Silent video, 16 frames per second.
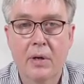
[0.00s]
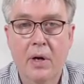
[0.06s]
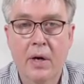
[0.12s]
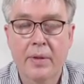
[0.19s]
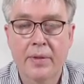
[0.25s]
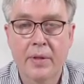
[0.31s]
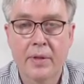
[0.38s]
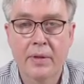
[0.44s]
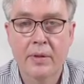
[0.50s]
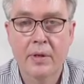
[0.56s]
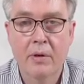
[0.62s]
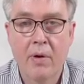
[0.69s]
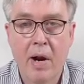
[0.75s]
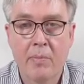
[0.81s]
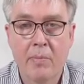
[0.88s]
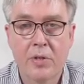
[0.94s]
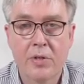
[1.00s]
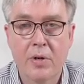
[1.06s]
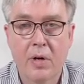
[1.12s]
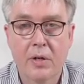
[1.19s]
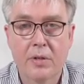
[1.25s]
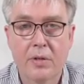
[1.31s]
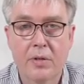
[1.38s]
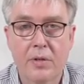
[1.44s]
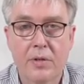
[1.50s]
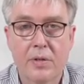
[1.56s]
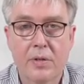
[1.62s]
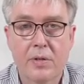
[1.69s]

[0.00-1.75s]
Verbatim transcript: on the, the grammar structures.